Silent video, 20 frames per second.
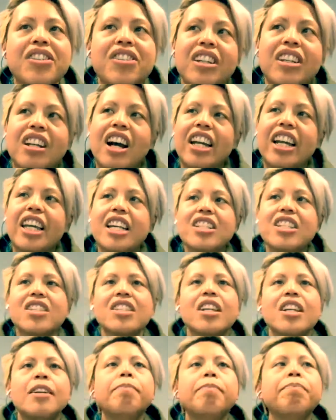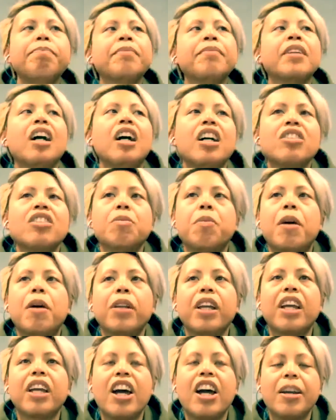I guess I should probably
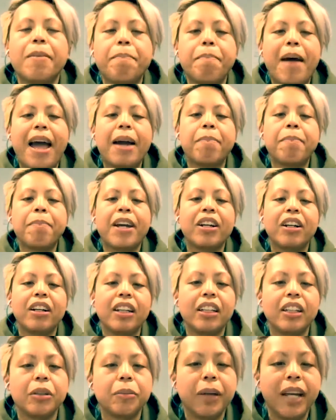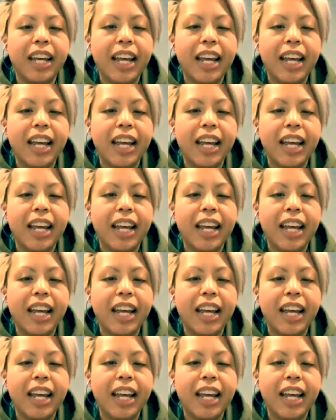kind of backpedal a little bit.